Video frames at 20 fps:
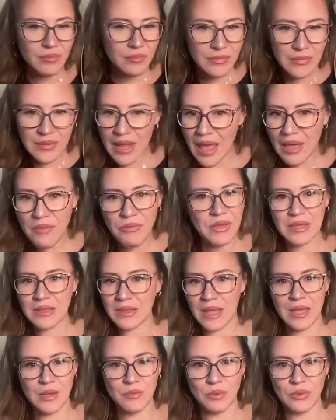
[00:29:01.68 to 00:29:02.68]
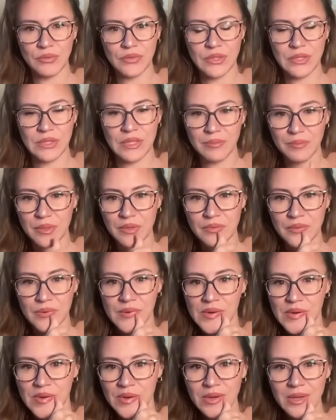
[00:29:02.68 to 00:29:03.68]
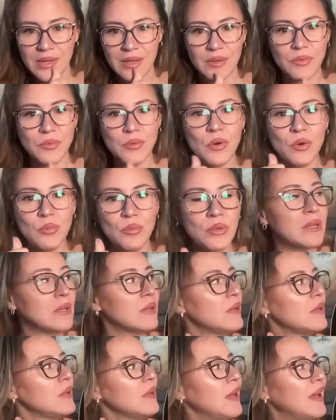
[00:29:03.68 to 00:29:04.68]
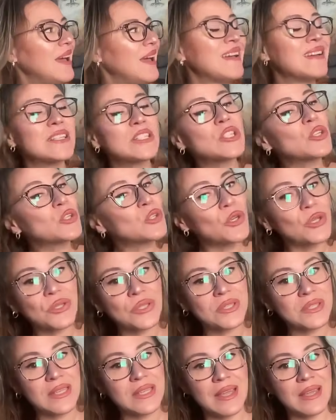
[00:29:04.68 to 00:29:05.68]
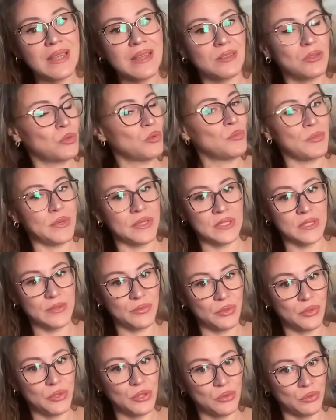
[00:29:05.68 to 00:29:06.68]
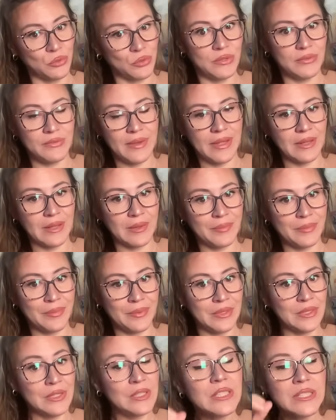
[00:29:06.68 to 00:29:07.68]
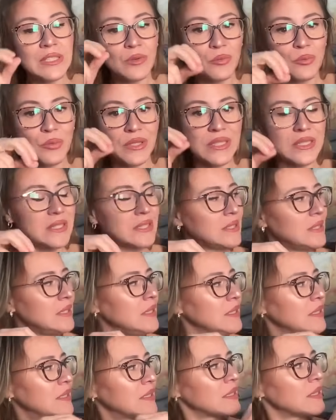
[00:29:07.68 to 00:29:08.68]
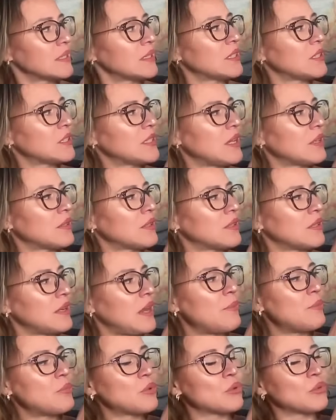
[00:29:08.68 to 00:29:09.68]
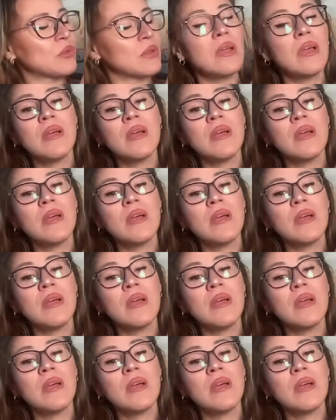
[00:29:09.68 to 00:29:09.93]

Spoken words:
nothing like we've seen before. And it's not going to take 2 months for it to develop. These will be the seeds, because the Saturn-Neptune